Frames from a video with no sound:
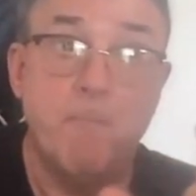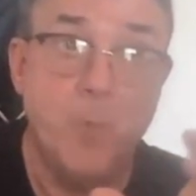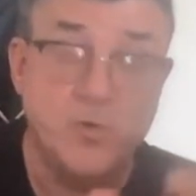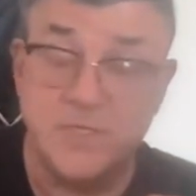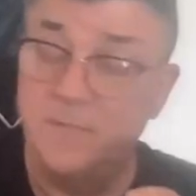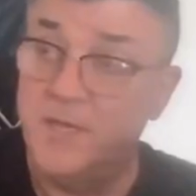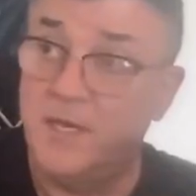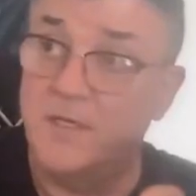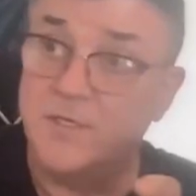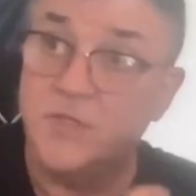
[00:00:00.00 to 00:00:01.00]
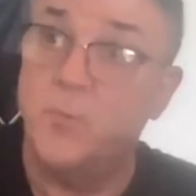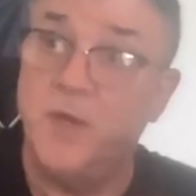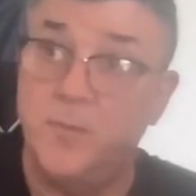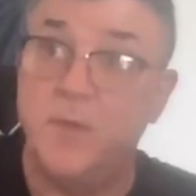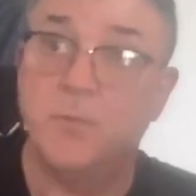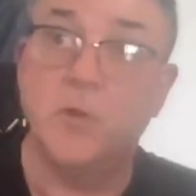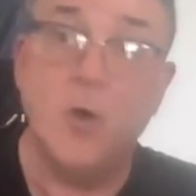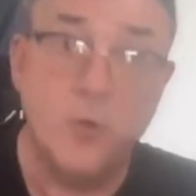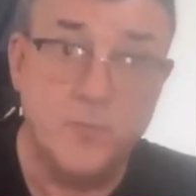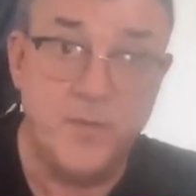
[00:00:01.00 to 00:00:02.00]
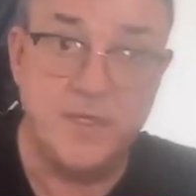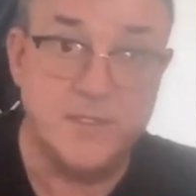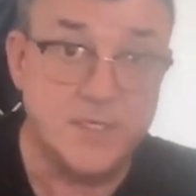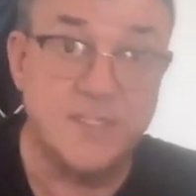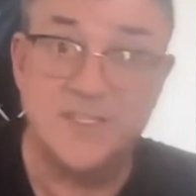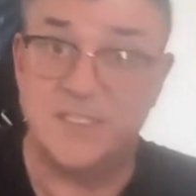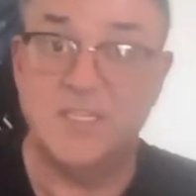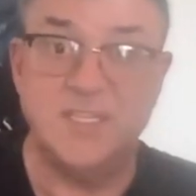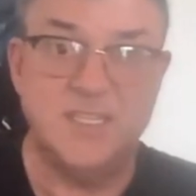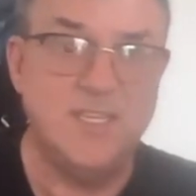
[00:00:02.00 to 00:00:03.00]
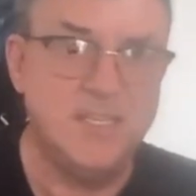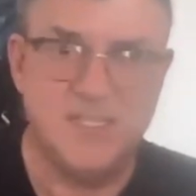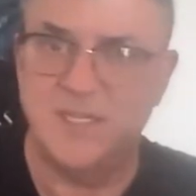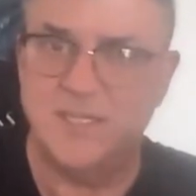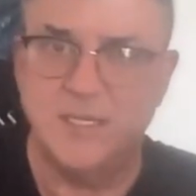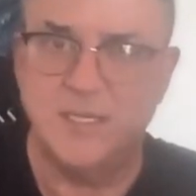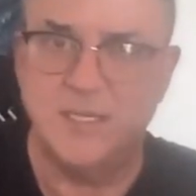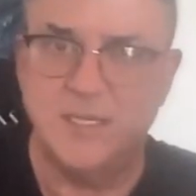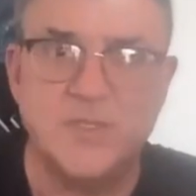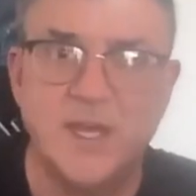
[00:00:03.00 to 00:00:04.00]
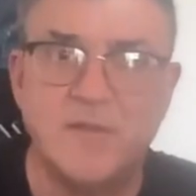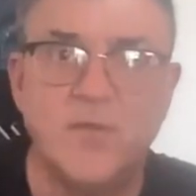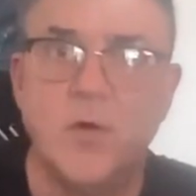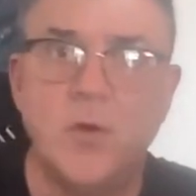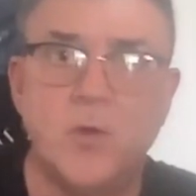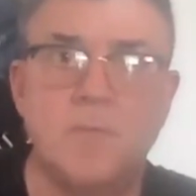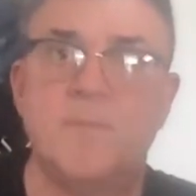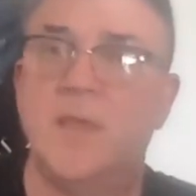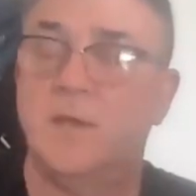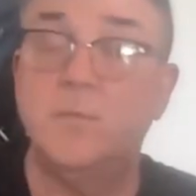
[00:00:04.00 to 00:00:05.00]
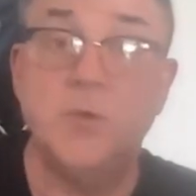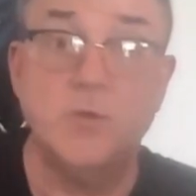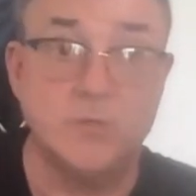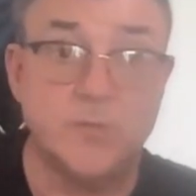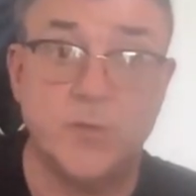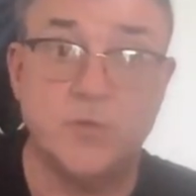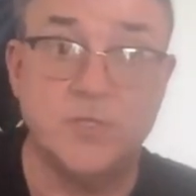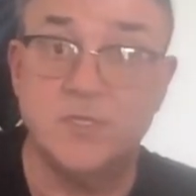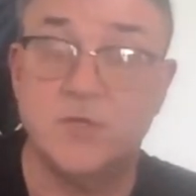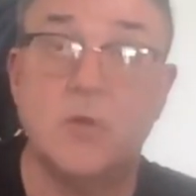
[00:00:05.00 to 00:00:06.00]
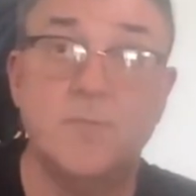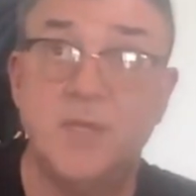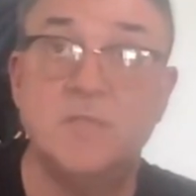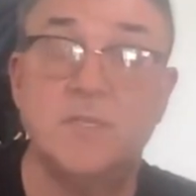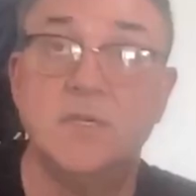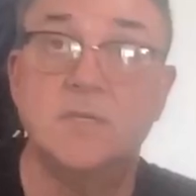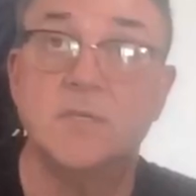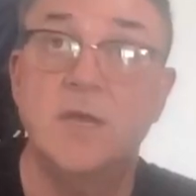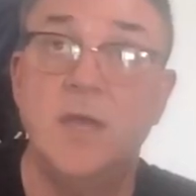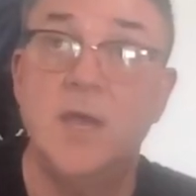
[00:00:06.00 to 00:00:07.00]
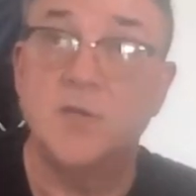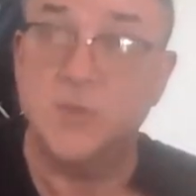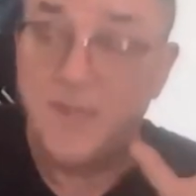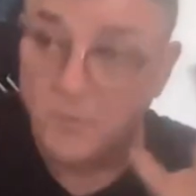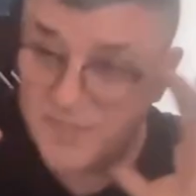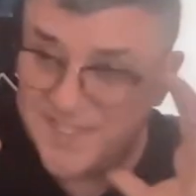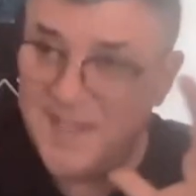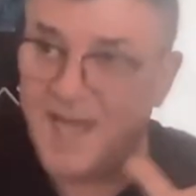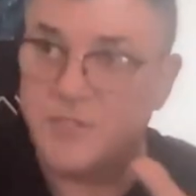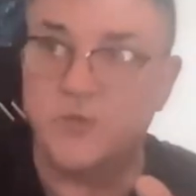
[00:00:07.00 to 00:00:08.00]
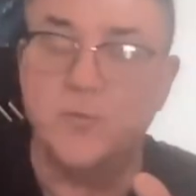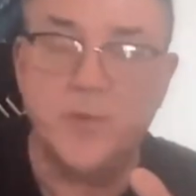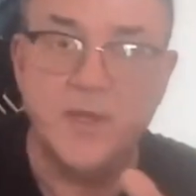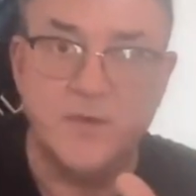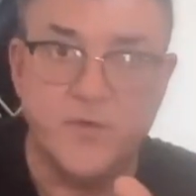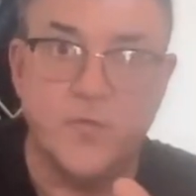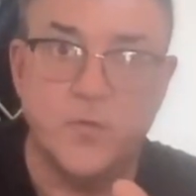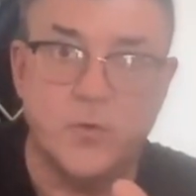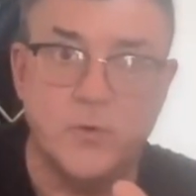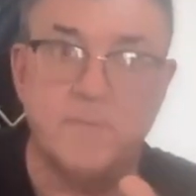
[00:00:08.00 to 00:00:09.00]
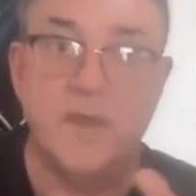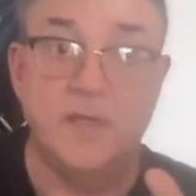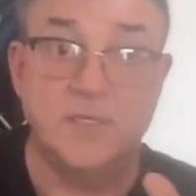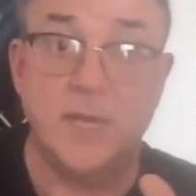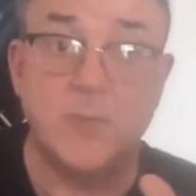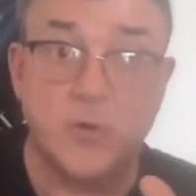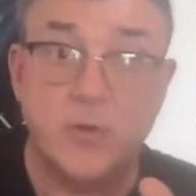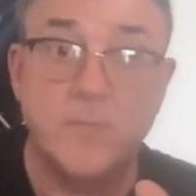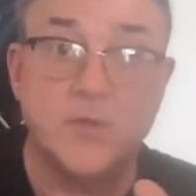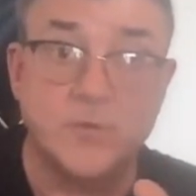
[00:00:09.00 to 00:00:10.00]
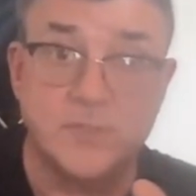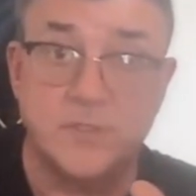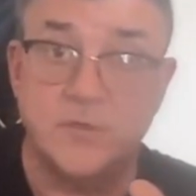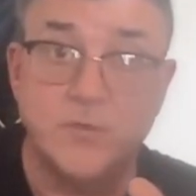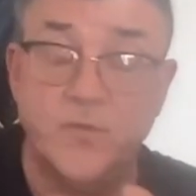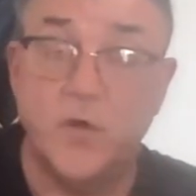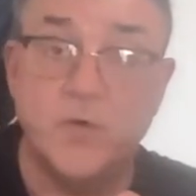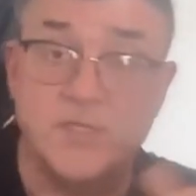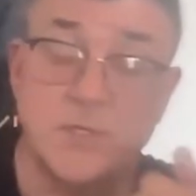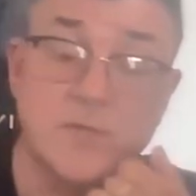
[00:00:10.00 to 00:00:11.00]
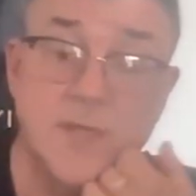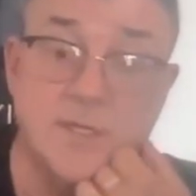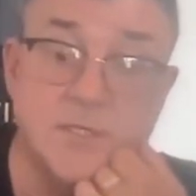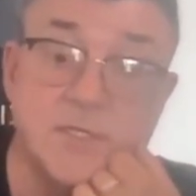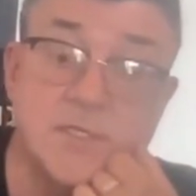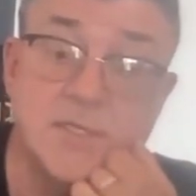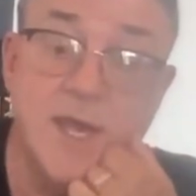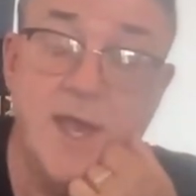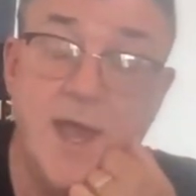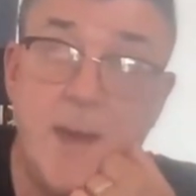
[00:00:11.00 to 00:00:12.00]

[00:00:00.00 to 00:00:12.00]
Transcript: Mostly because so many people own PCs. 60, 62% of all computers purchased are PCs. So that was a natural place for cyber criminals to focus their attentions.